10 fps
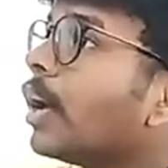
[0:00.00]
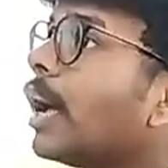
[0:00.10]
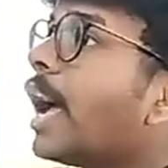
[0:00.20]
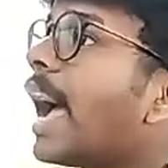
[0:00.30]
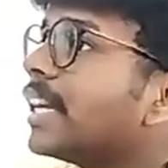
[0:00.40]

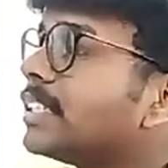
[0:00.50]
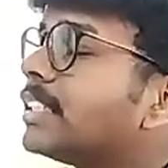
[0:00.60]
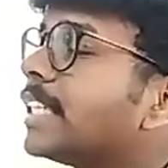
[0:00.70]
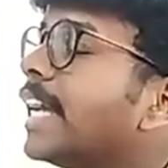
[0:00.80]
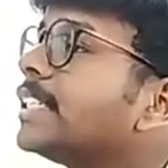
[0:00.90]
And
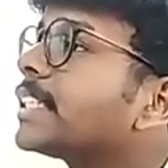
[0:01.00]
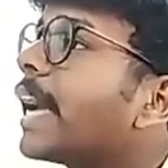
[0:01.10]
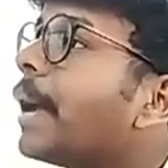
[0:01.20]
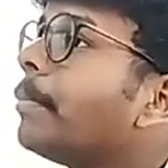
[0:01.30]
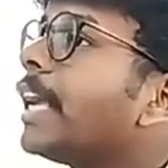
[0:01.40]
state
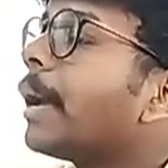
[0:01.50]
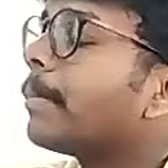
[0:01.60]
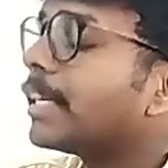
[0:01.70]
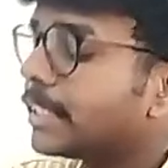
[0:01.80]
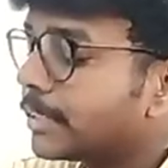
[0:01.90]

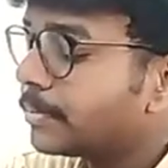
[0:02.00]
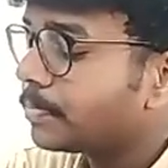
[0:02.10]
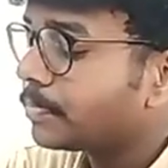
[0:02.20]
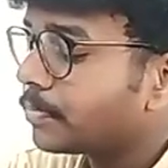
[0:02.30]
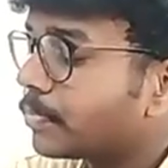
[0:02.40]
MDMS.
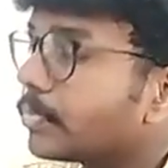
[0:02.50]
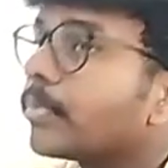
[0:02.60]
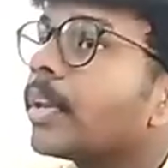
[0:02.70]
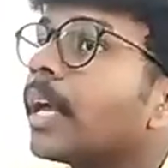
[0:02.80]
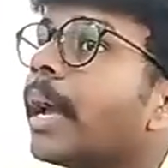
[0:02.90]

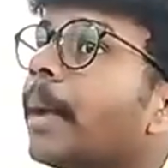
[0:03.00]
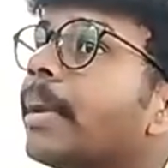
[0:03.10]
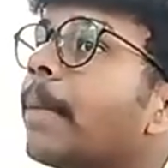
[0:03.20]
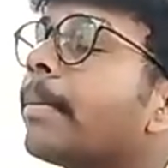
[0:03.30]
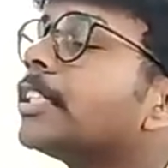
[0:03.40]

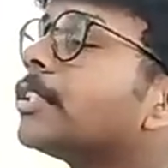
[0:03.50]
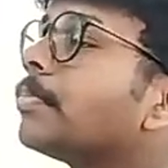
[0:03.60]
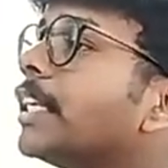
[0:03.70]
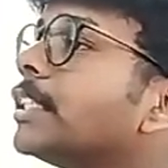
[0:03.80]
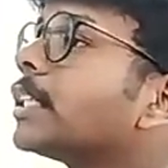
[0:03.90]
MDMS
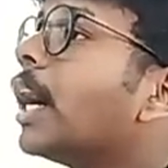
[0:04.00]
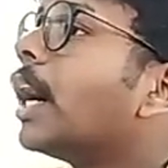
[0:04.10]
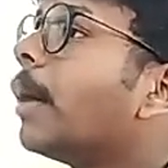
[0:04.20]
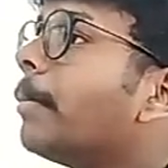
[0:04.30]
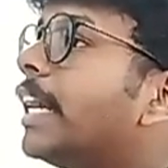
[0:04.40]
means
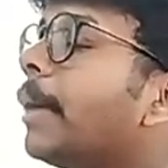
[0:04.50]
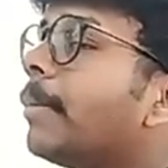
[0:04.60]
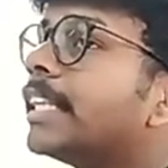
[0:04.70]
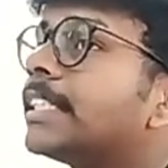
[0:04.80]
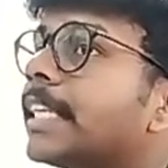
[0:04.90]
midday
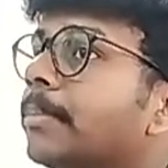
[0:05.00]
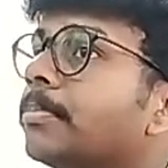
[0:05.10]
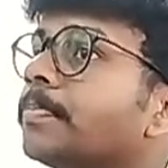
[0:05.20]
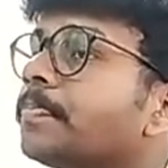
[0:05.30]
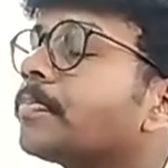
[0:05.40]
meal scheme.
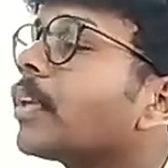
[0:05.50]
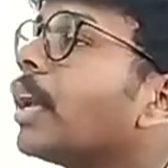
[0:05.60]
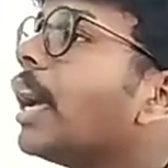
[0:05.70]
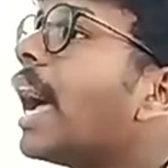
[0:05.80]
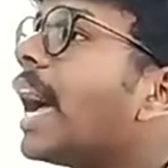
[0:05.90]

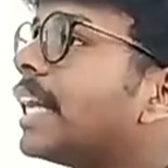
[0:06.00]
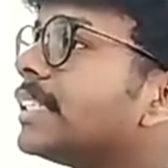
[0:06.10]
And